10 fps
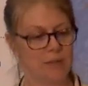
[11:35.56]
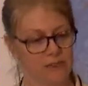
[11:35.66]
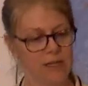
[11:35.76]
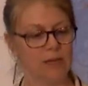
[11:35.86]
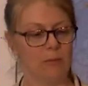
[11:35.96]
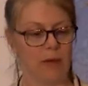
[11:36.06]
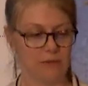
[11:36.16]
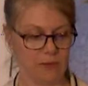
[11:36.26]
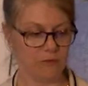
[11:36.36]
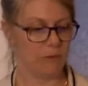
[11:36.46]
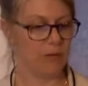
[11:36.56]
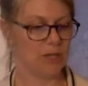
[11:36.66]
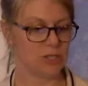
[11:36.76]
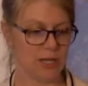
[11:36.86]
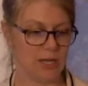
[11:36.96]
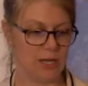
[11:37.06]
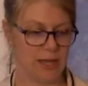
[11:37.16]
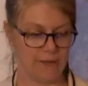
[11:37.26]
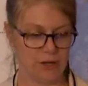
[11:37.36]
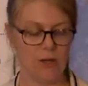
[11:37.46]
Thinking about the information
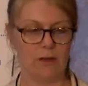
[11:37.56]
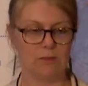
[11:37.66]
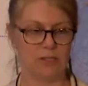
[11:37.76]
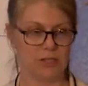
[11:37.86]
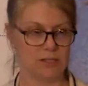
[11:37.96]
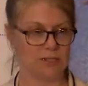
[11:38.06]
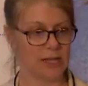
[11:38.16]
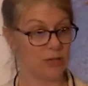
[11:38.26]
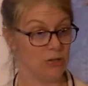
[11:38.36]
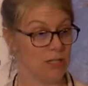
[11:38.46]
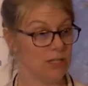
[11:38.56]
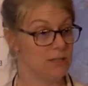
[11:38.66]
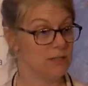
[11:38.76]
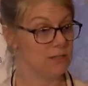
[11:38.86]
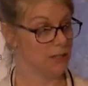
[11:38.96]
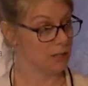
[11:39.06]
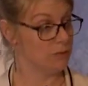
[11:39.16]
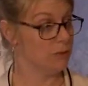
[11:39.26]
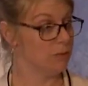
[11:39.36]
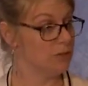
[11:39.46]
and the knowledges that you need to
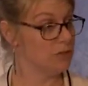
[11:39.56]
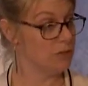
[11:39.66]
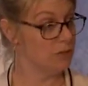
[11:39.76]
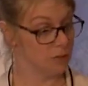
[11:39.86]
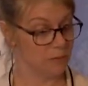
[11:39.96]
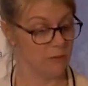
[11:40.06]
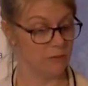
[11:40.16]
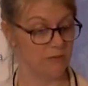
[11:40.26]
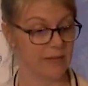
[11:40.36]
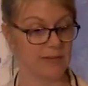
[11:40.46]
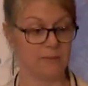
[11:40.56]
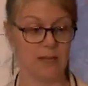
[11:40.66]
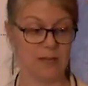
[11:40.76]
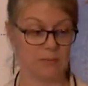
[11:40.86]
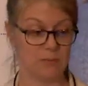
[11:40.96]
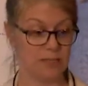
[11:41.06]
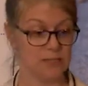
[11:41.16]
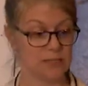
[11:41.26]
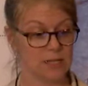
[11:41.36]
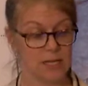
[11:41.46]
contribute to cumulative effects
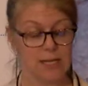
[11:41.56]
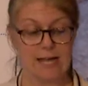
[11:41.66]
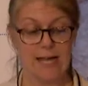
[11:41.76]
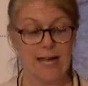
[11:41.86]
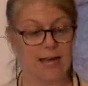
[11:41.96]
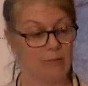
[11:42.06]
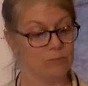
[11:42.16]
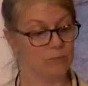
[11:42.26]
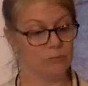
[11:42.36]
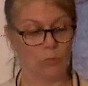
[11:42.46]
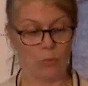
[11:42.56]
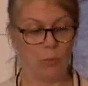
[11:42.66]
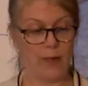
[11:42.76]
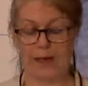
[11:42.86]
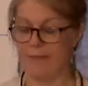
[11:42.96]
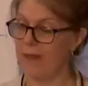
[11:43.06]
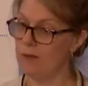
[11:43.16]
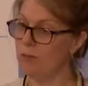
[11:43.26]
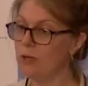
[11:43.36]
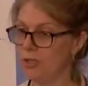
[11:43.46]
management, and
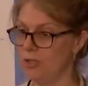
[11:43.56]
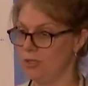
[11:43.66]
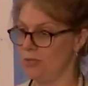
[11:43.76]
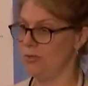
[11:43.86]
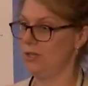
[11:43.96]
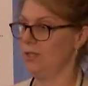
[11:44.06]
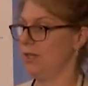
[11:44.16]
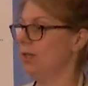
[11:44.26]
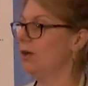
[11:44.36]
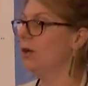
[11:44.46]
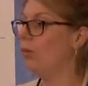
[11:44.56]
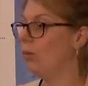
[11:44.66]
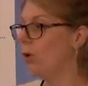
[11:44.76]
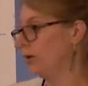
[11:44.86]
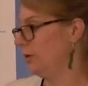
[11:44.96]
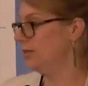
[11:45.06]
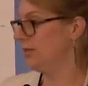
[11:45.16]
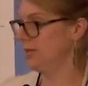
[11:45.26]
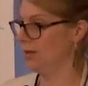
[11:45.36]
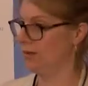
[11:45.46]
then pushes you to think, what are we
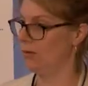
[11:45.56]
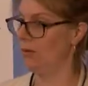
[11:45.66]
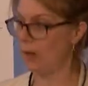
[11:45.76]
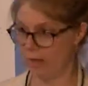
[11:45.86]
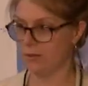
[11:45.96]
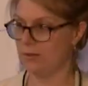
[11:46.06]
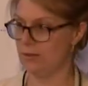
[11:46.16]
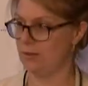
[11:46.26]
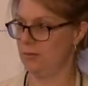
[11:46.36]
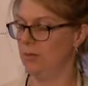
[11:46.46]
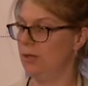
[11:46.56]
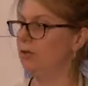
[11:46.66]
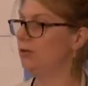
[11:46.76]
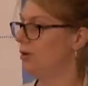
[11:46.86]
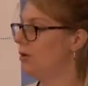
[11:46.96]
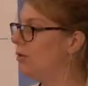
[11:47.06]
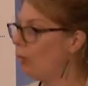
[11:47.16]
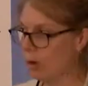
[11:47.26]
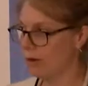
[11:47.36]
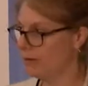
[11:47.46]
missing? What else needs to be included?
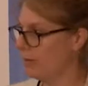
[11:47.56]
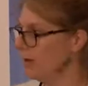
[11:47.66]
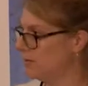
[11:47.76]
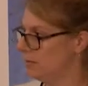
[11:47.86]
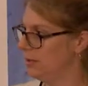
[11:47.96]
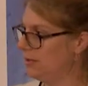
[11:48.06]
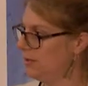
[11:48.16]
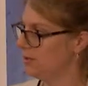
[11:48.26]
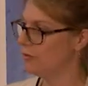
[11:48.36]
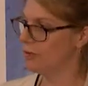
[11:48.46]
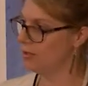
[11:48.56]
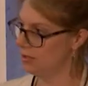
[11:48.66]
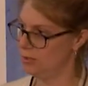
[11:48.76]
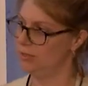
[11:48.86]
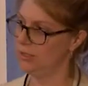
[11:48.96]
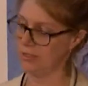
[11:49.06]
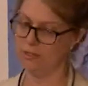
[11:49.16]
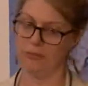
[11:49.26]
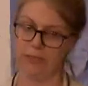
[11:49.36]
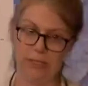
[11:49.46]
What are the possibilities for us to do things
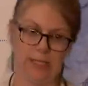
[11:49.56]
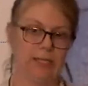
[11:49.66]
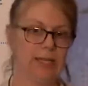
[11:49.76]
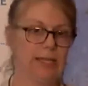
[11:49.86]
differently?